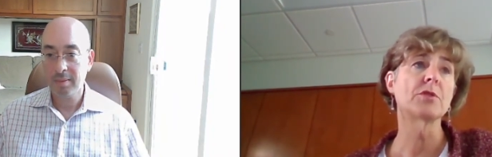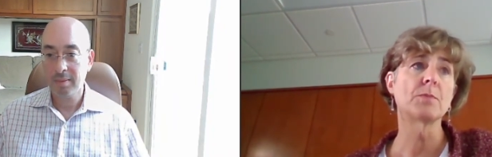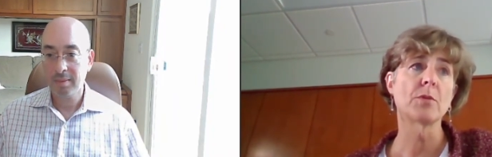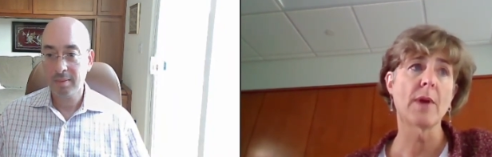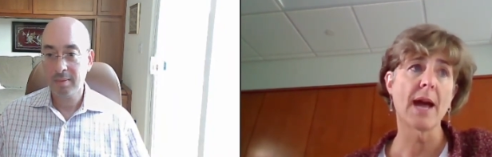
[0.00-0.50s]

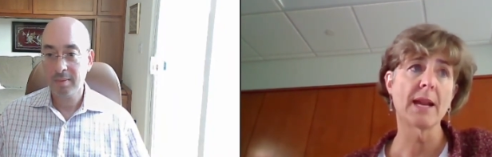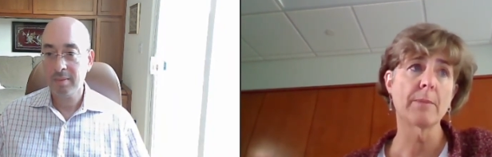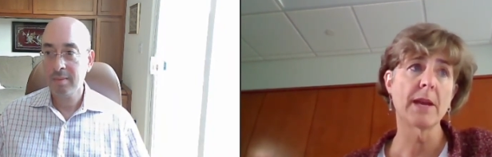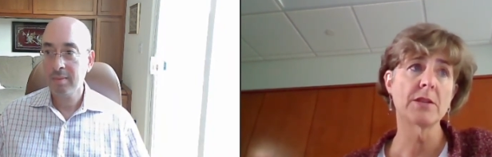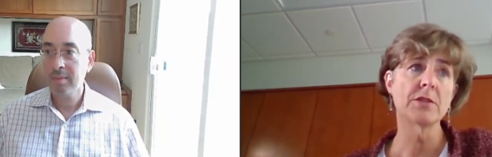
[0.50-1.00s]
Speaker 1: for
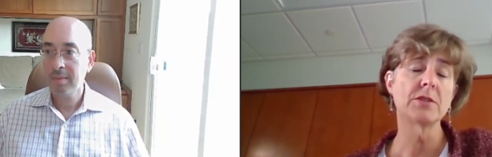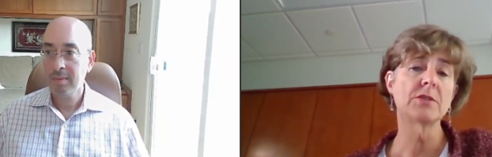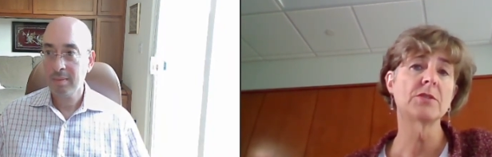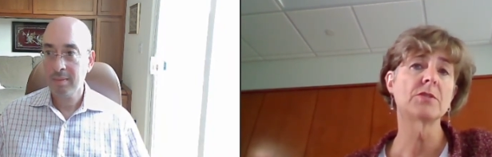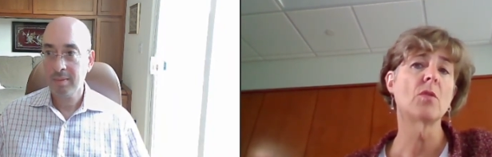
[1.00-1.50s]
sporadic
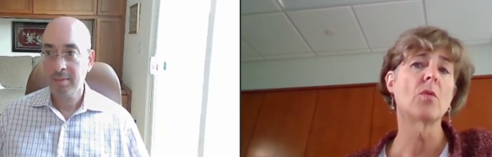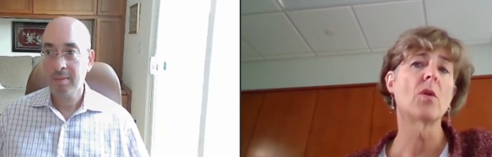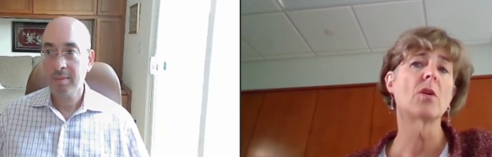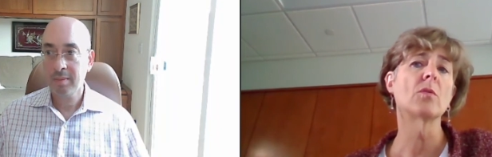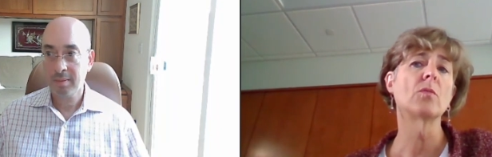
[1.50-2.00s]
patients,
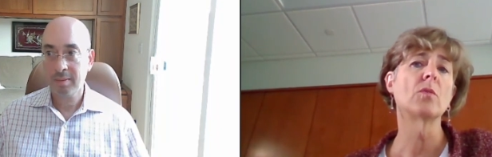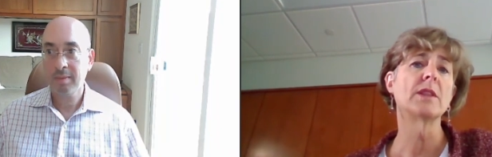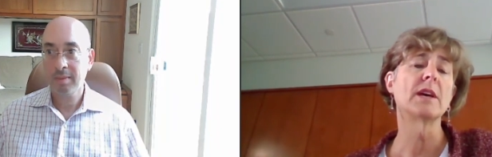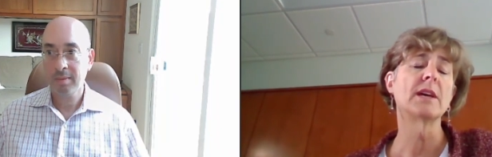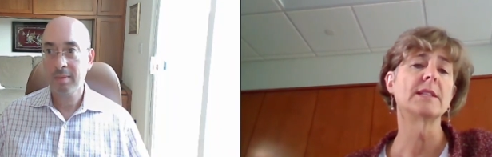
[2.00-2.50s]
or
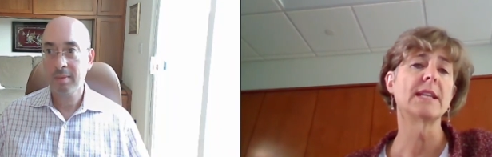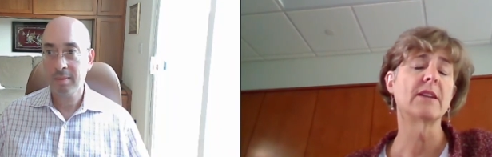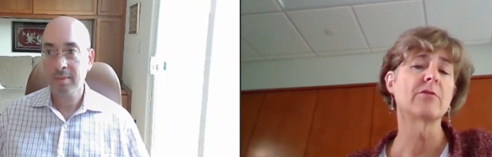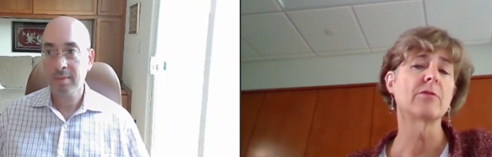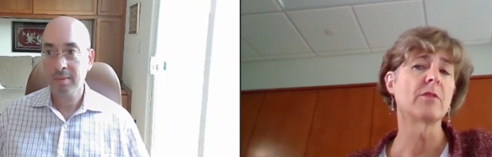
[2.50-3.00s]
would
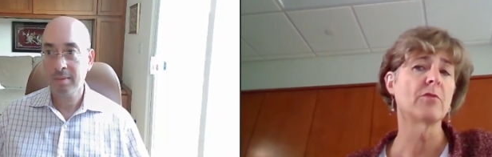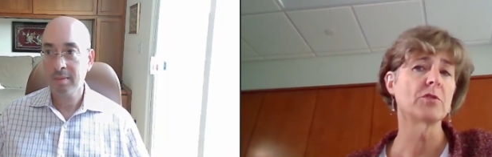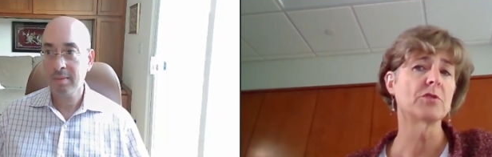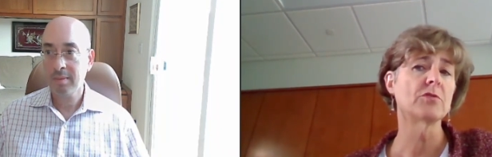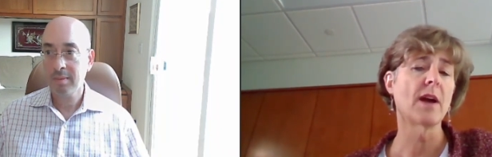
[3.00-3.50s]
the data from
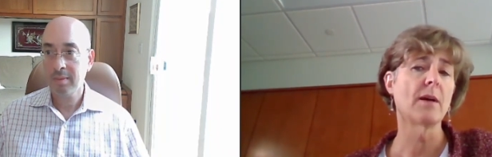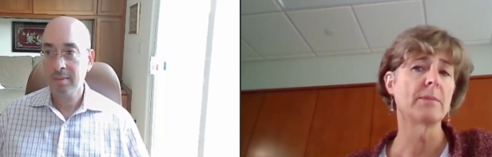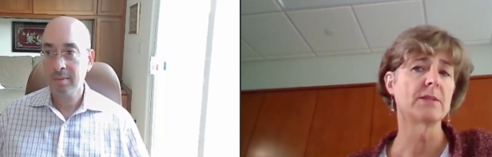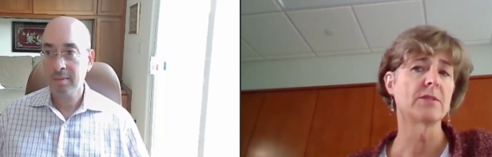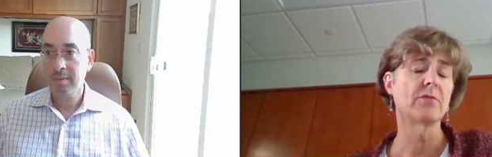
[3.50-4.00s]
the first
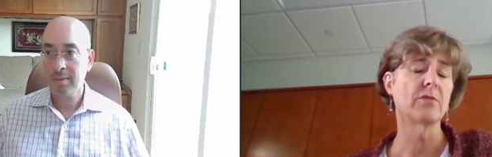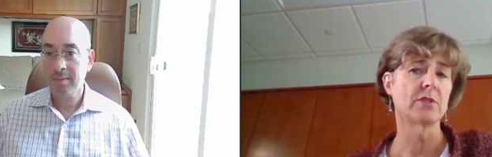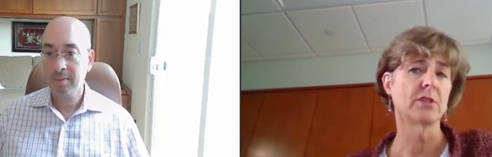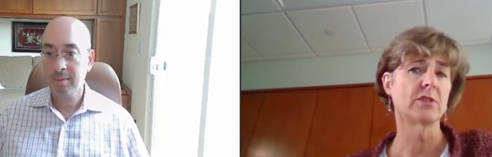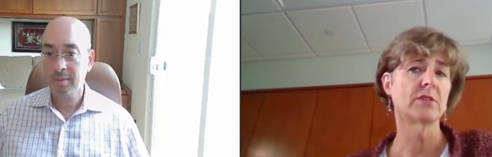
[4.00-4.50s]
trial be
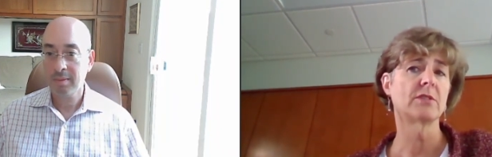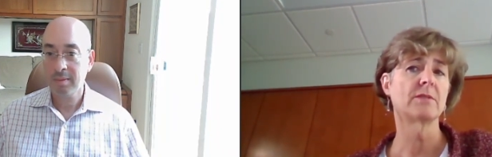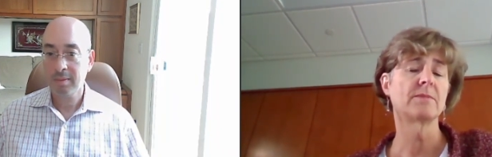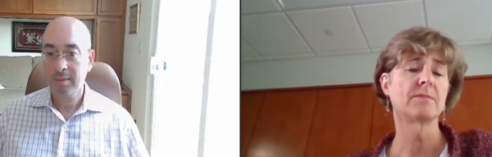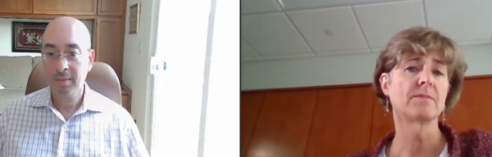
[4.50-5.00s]
sufficient?
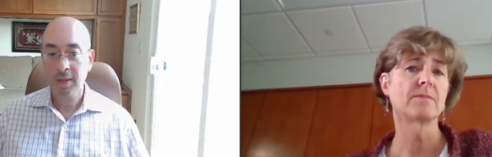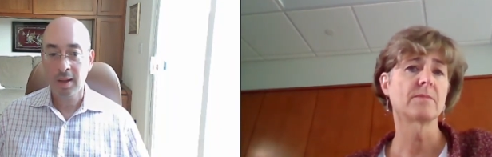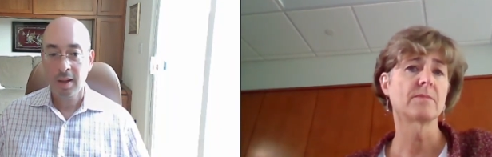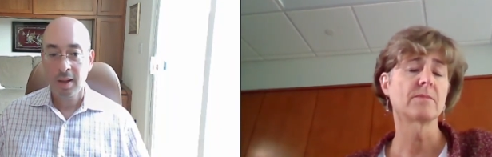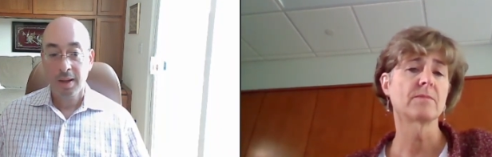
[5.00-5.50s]

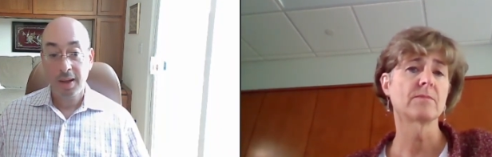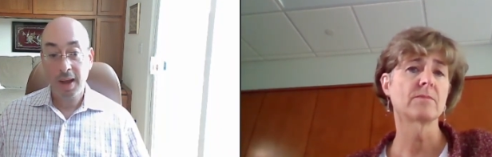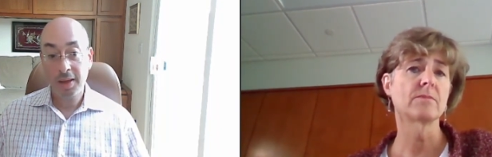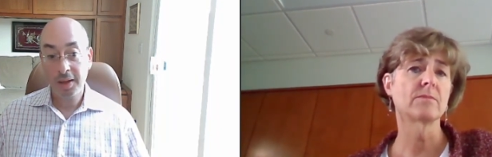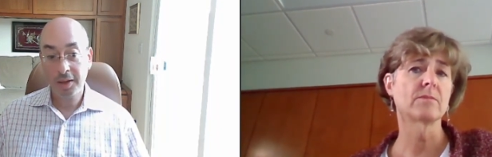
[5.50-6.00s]

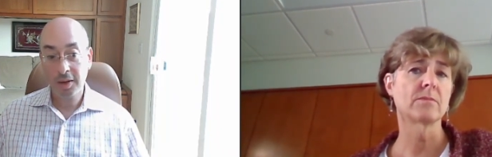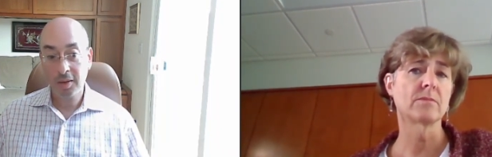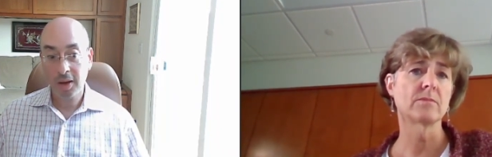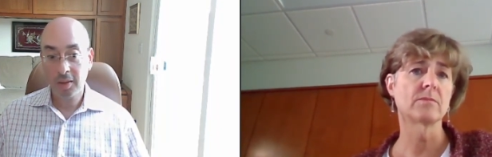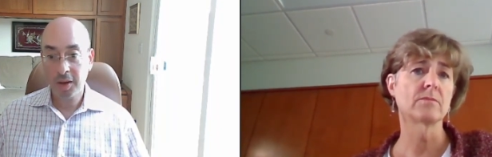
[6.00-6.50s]
Speaker 2: Yeah, that's a
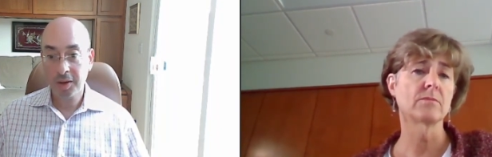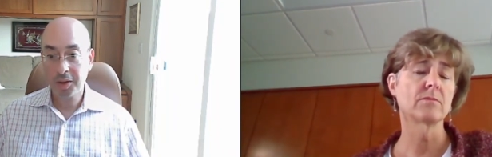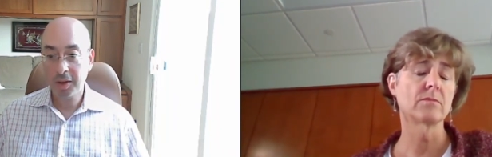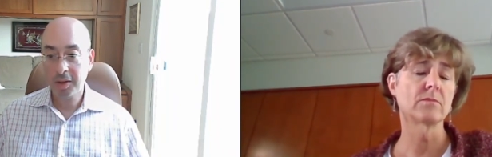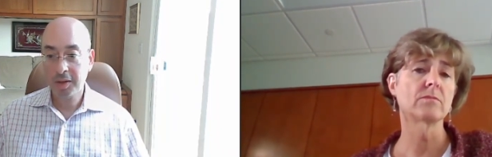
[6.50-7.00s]
great
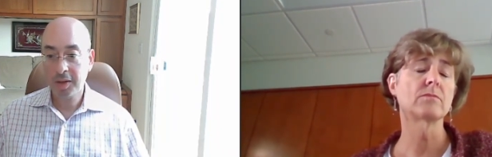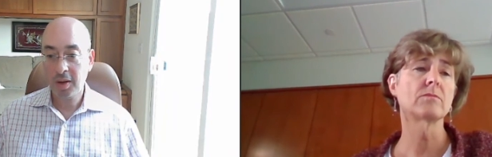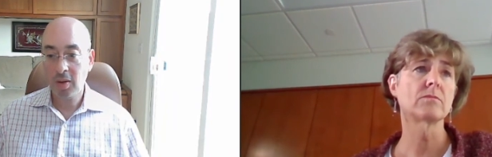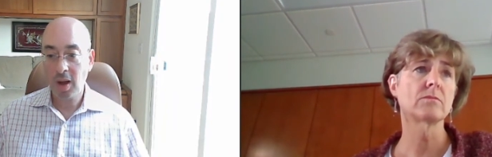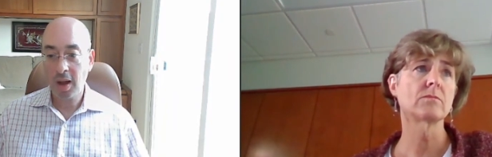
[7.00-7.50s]
question.
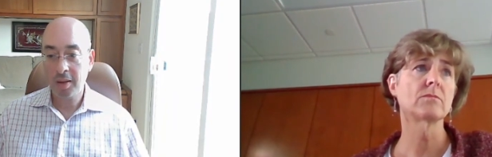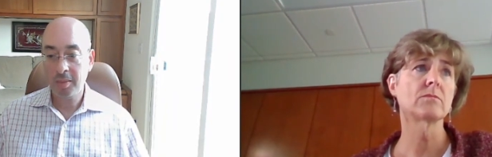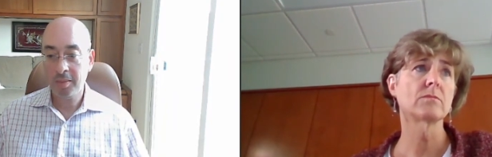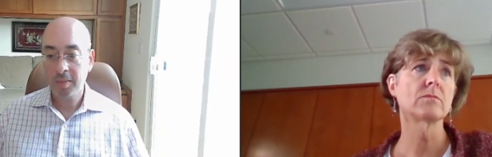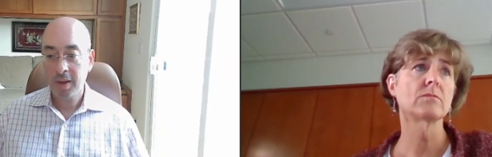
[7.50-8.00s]
So,
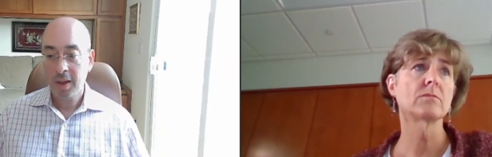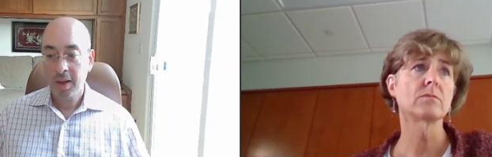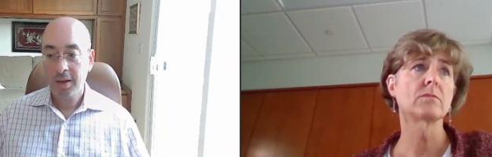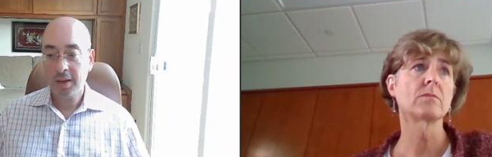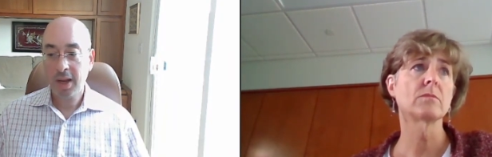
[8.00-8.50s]
um,
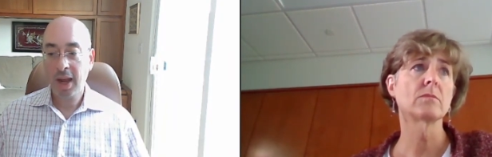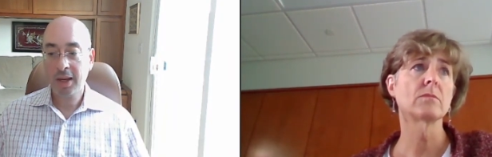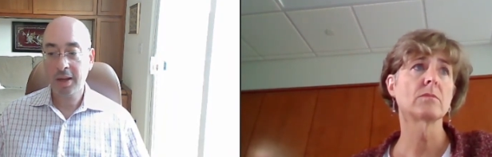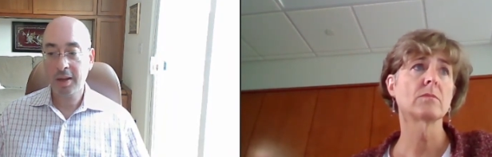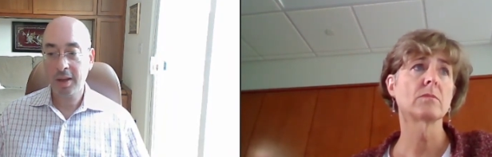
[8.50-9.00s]

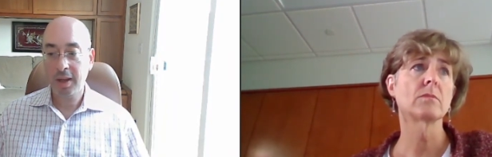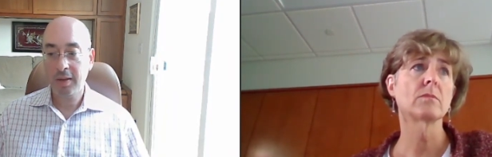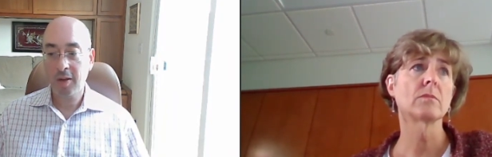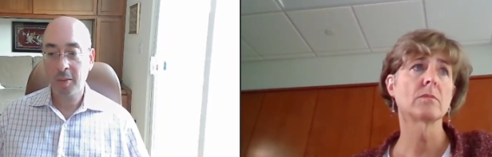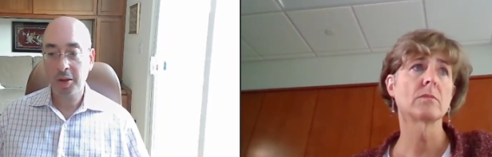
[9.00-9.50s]

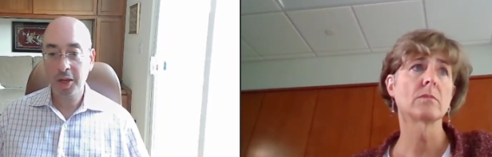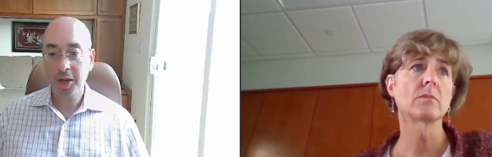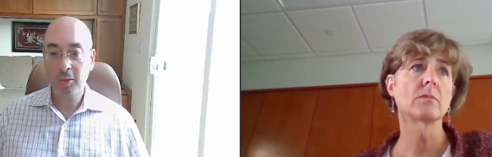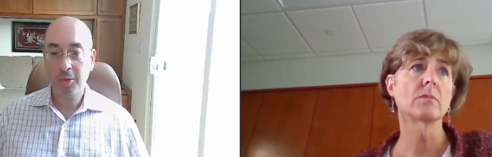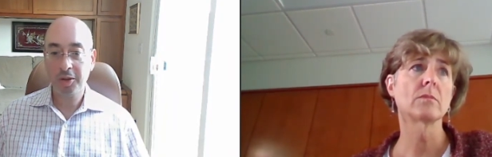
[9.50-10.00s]
technically, from a
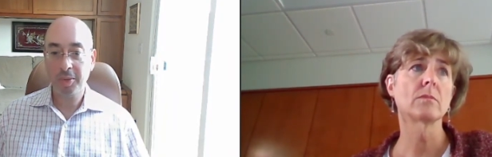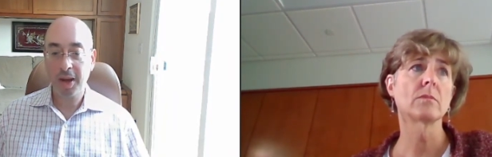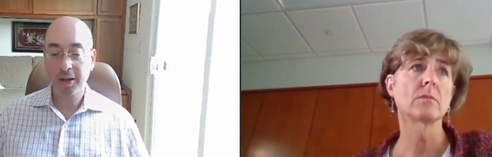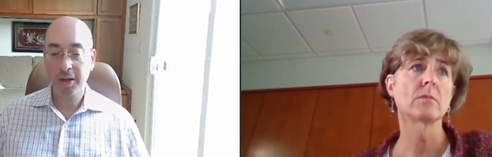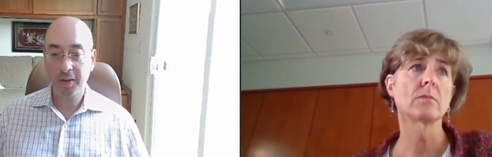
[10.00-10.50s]
legal
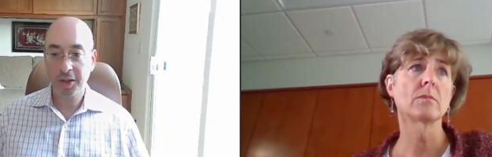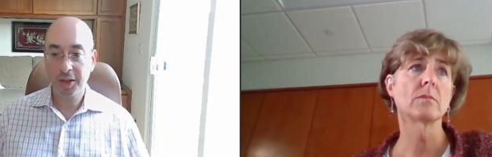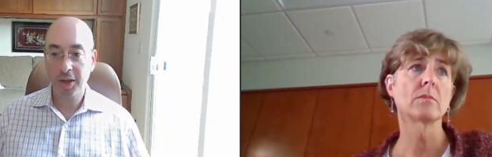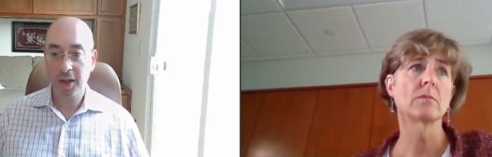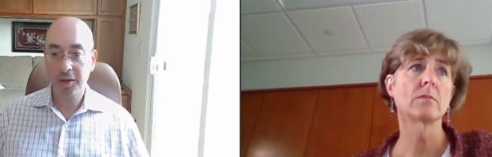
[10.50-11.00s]
perspective,
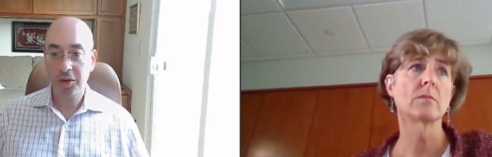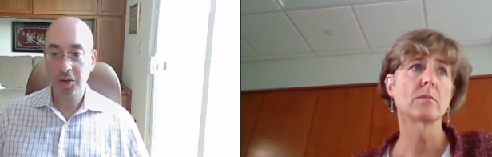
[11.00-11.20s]
it does